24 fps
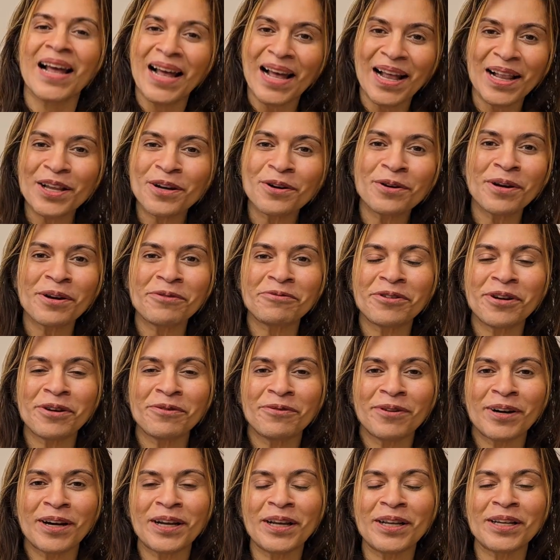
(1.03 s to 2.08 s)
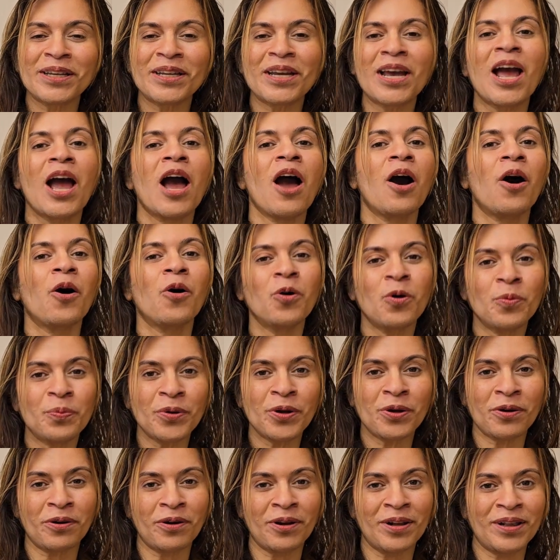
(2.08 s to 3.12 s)
Hello everyone, hope
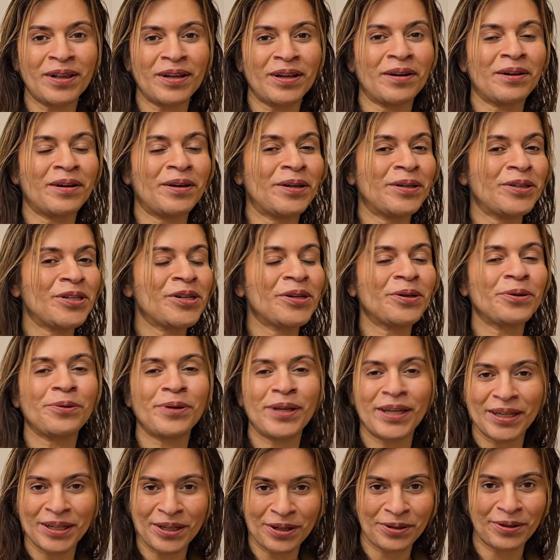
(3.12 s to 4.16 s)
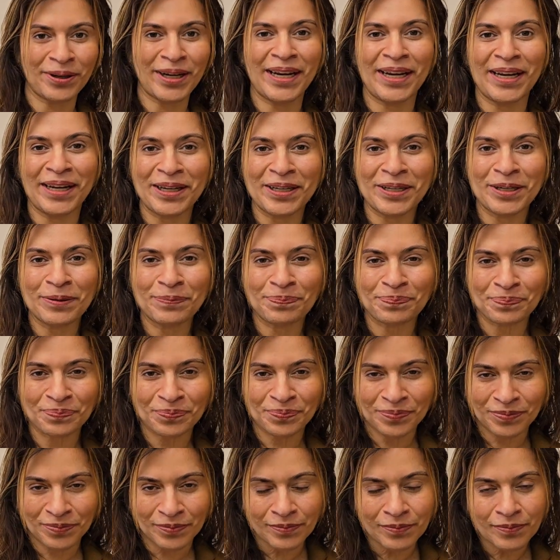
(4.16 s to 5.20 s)
you all are doing great.
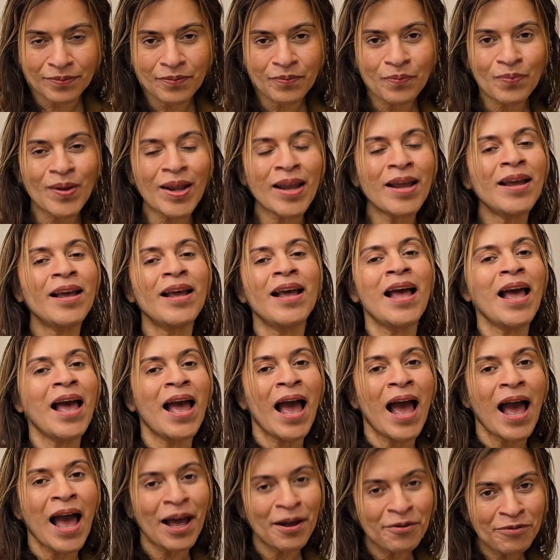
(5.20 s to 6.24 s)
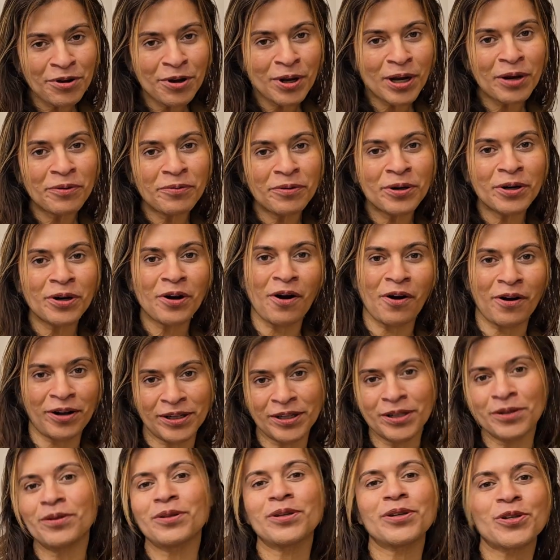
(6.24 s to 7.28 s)
Have you ever gone
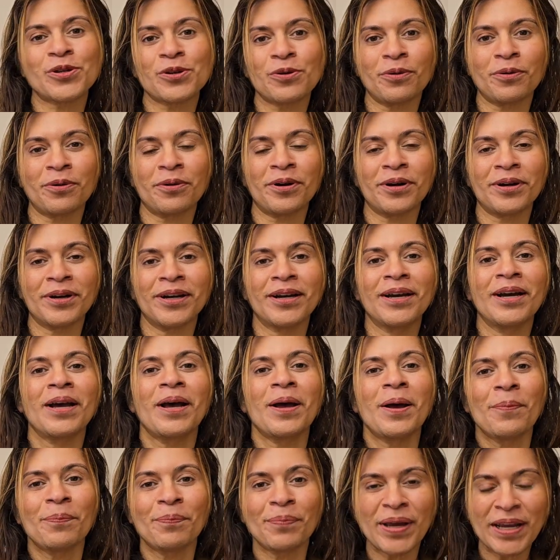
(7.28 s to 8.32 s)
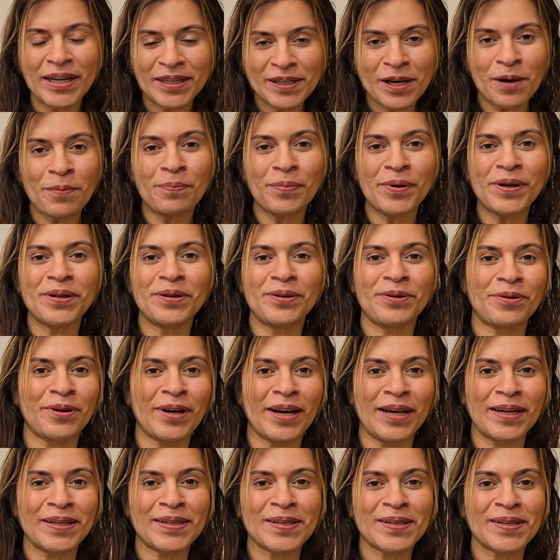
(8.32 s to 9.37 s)
to the store, picked up a
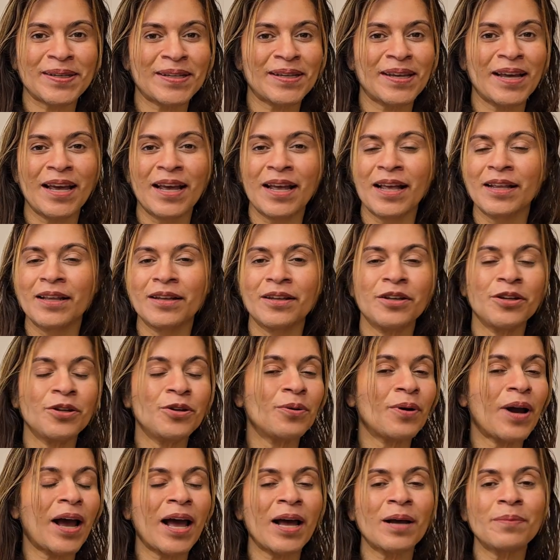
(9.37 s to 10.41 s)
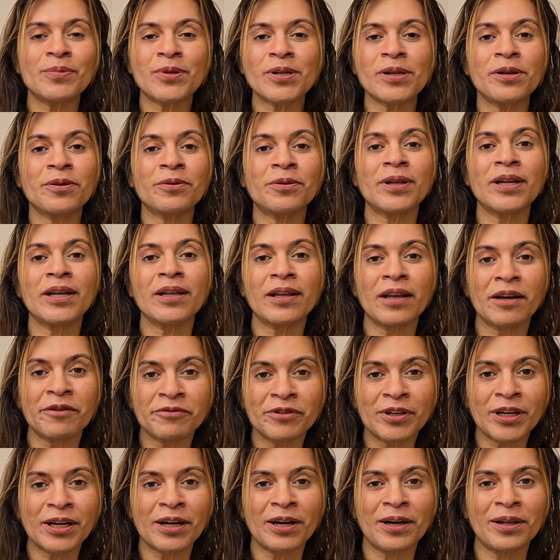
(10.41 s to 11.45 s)
dress, you absolutely love
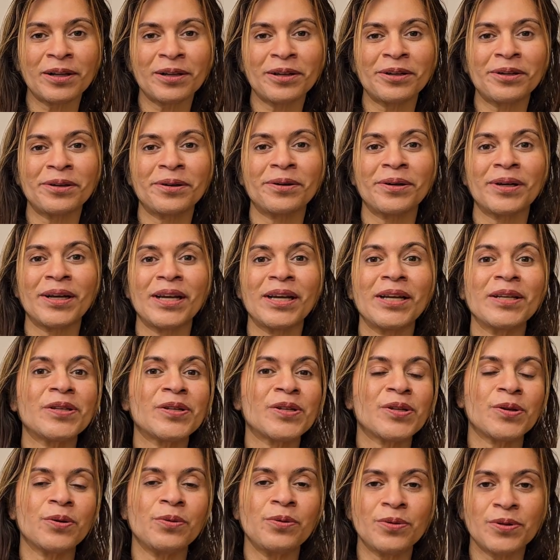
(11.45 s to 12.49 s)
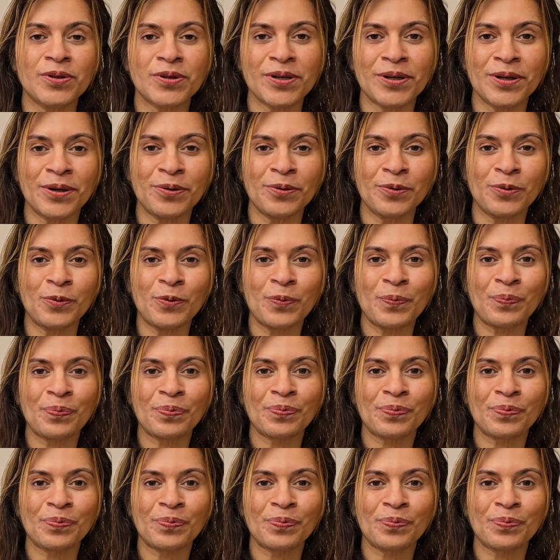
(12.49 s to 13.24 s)
the color, it suits you,